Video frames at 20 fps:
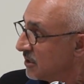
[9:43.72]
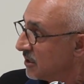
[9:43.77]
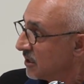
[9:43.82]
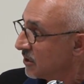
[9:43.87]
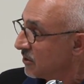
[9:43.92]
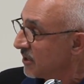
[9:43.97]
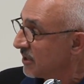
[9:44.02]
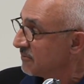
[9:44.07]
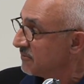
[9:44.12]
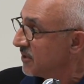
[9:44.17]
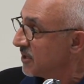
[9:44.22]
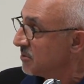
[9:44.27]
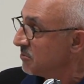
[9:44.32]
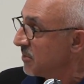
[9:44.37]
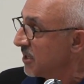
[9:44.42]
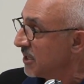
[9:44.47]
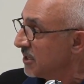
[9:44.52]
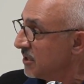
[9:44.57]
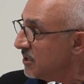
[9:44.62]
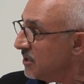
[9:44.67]
I don't have very
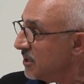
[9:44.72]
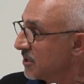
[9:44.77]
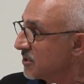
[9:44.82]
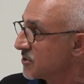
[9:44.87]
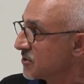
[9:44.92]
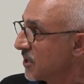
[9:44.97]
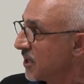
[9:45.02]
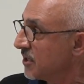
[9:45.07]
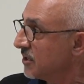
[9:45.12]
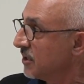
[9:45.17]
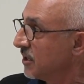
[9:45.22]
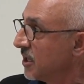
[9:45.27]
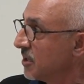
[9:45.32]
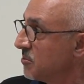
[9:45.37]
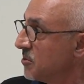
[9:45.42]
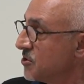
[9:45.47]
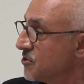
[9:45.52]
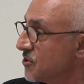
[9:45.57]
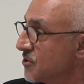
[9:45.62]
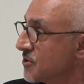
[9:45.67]
many exciting
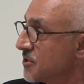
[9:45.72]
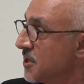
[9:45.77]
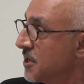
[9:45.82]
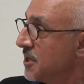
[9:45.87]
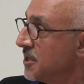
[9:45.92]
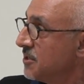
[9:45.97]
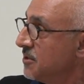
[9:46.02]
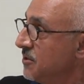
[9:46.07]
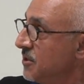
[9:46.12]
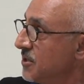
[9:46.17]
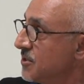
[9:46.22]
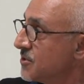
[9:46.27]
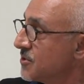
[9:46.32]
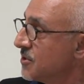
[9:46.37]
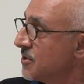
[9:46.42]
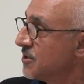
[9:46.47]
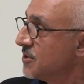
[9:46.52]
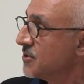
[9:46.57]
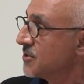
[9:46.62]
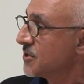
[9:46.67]
images. This
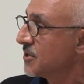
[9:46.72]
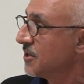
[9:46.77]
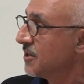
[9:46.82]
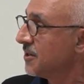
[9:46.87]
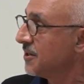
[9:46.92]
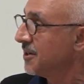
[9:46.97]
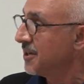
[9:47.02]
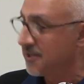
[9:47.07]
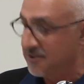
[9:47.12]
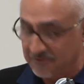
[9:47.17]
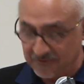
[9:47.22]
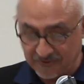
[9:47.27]
is uh,